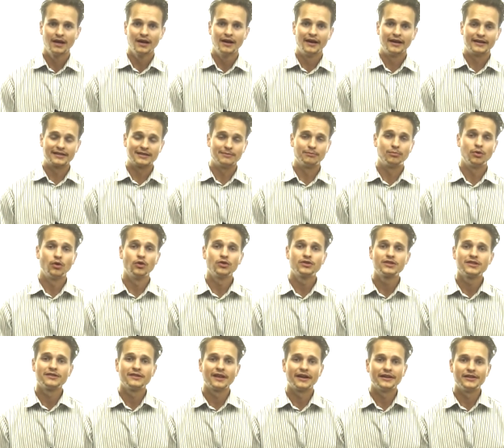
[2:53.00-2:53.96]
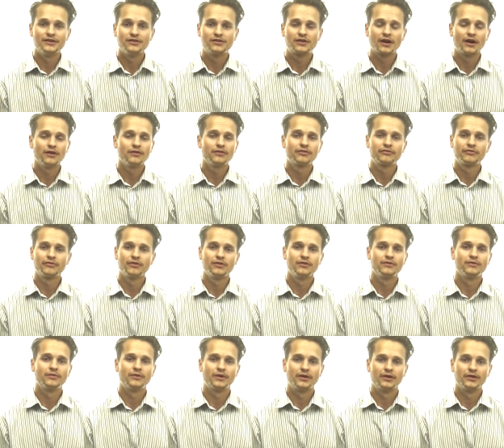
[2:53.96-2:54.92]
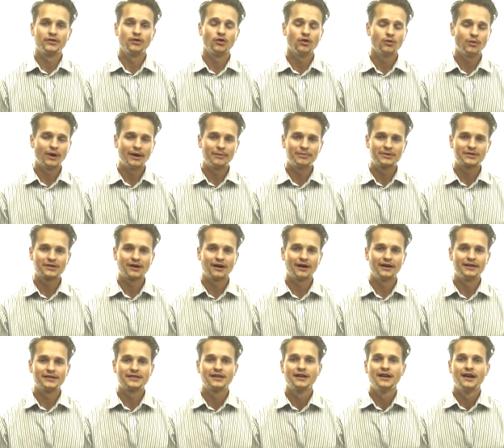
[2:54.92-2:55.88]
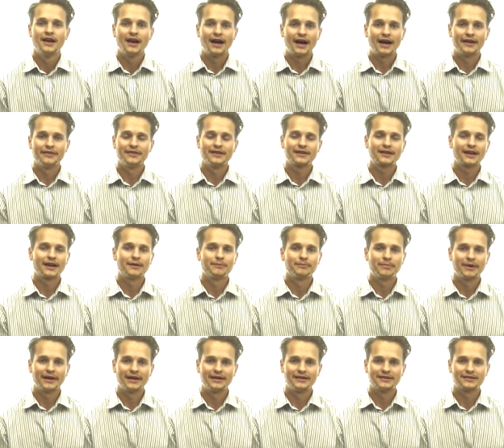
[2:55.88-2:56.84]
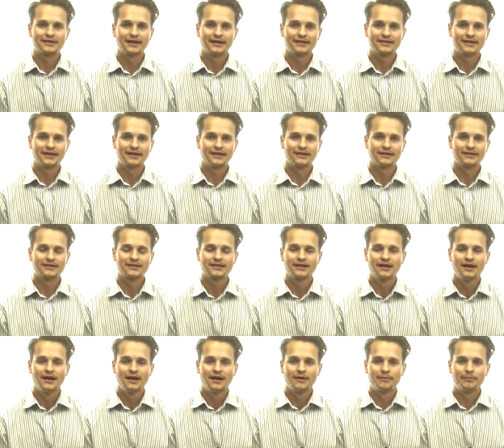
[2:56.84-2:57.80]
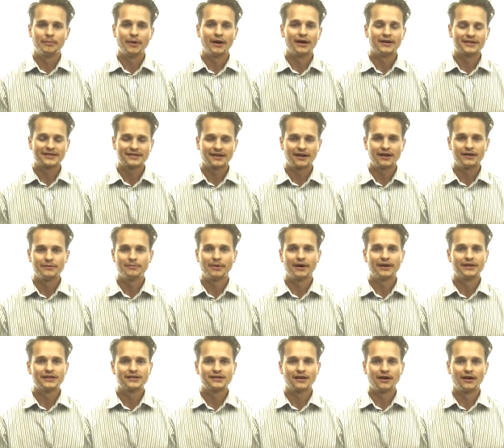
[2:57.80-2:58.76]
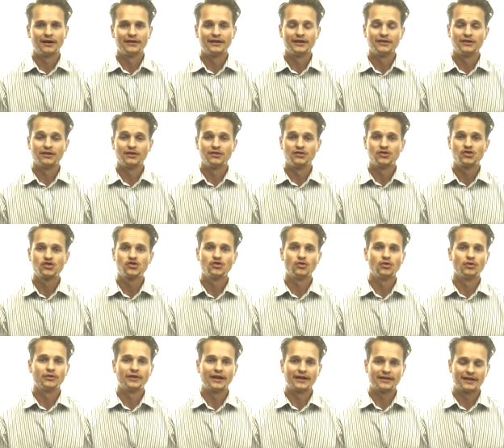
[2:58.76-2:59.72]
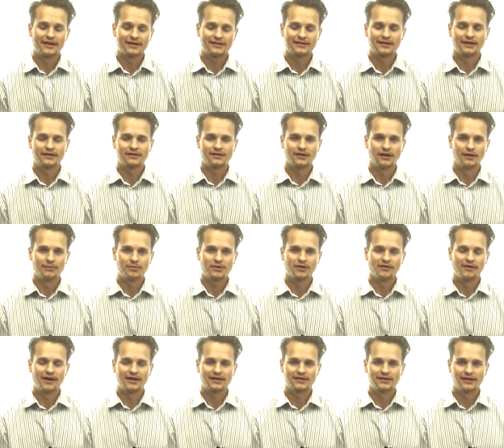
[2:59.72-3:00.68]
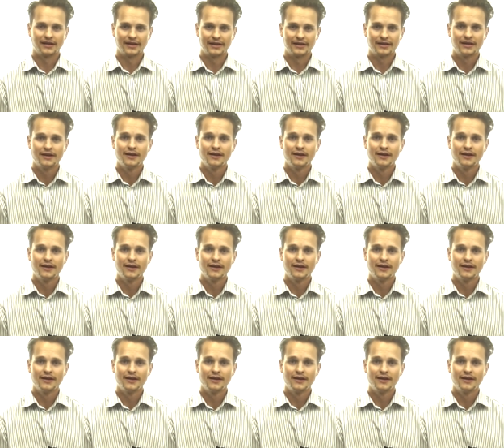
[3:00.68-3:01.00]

It's important that you go through your website and the campaign settings side by side and ensure that they're set up correctly.